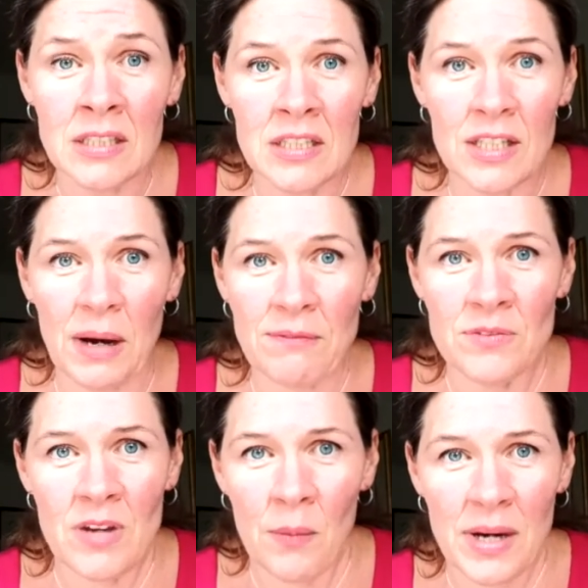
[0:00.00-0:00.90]
You have
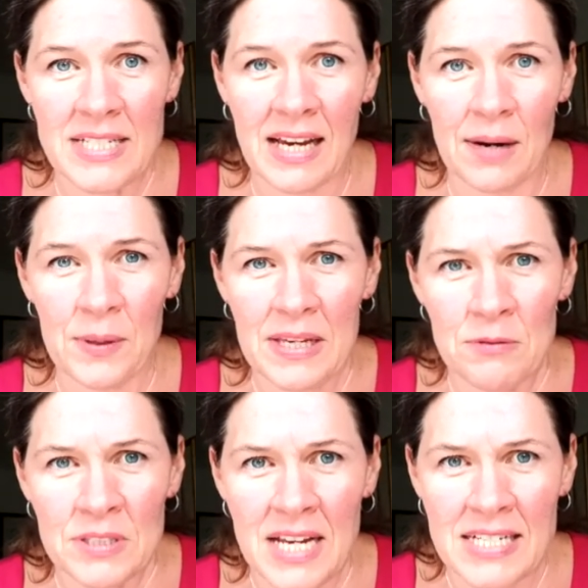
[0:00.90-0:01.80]
no idea how
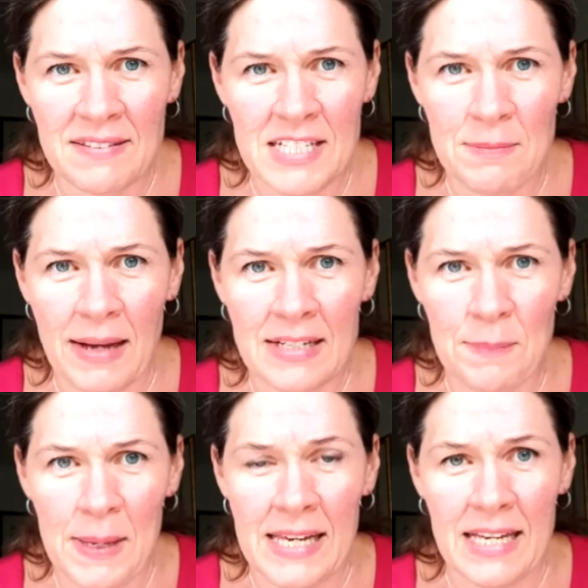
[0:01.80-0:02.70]
irritating this man has
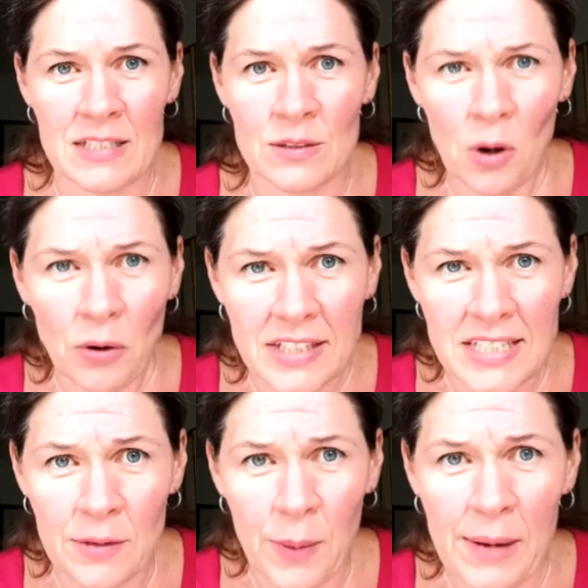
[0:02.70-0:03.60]
been. He is not going to
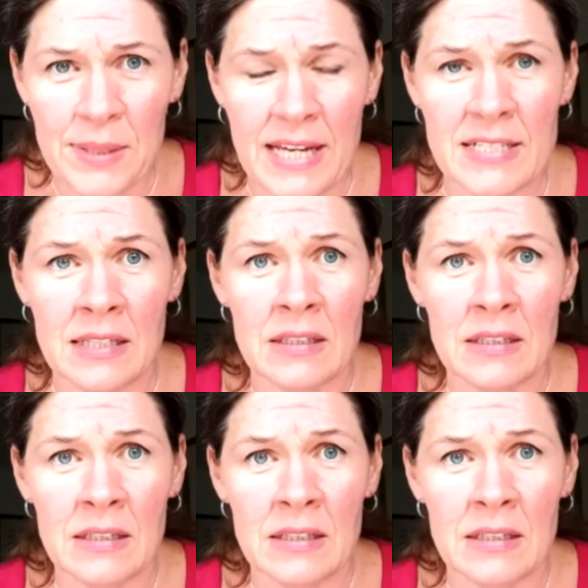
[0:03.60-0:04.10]
get away with it.